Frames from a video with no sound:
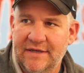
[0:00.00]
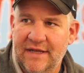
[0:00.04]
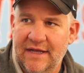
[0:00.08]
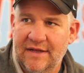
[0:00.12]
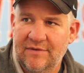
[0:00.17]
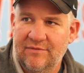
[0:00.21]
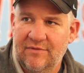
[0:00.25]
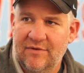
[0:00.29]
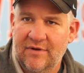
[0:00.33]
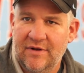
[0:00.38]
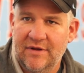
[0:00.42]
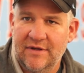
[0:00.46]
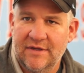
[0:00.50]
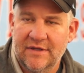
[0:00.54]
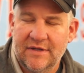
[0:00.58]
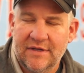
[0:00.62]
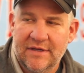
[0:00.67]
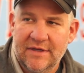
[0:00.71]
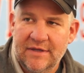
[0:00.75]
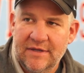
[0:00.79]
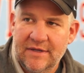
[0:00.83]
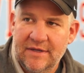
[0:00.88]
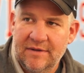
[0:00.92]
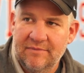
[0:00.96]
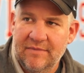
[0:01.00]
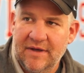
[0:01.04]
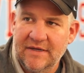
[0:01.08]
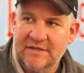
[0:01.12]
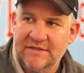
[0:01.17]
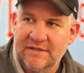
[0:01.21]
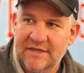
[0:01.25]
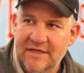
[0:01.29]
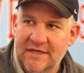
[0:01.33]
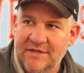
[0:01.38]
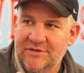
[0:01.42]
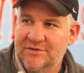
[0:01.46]
and that really
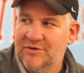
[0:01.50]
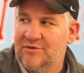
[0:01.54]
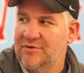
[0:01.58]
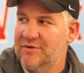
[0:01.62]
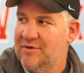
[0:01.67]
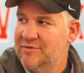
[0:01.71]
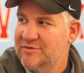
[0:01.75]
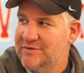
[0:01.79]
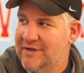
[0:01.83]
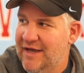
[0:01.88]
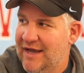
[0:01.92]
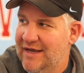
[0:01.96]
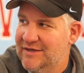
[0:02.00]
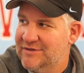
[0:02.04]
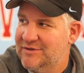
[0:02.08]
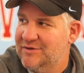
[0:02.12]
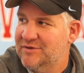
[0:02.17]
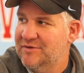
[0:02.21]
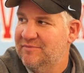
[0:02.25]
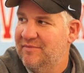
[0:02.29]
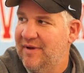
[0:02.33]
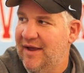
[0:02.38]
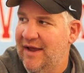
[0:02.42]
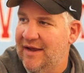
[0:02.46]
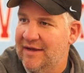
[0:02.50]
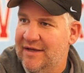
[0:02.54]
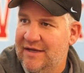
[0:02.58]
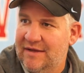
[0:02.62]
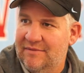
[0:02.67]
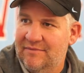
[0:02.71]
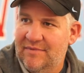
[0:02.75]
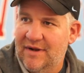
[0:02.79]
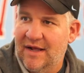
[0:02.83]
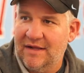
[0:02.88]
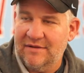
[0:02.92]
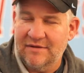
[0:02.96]
makes it easier on those guys on the back
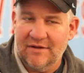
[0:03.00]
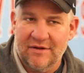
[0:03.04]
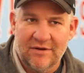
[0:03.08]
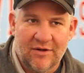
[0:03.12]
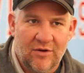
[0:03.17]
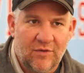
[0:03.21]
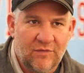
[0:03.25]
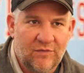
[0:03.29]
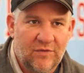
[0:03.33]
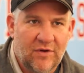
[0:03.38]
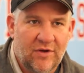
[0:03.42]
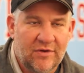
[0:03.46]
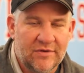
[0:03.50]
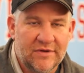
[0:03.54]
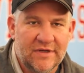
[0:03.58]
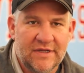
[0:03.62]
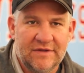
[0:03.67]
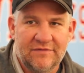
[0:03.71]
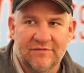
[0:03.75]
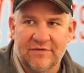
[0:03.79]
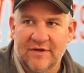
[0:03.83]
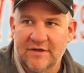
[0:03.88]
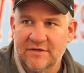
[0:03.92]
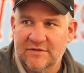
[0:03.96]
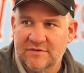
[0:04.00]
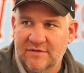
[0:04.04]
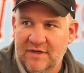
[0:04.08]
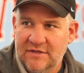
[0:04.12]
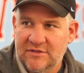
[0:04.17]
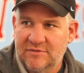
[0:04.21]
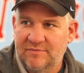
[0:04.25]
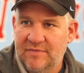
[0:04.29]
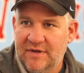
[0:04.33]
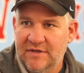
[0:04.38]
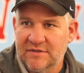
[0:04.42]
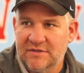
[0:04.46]
end. But I thought overall defensively,
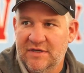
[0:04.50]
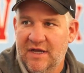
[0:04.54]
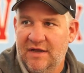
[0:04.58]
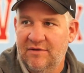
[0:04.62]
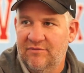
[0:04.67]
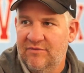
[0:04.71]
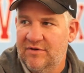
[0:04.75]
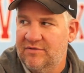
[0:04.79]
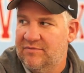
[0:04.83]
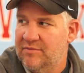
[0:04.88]
that's the best game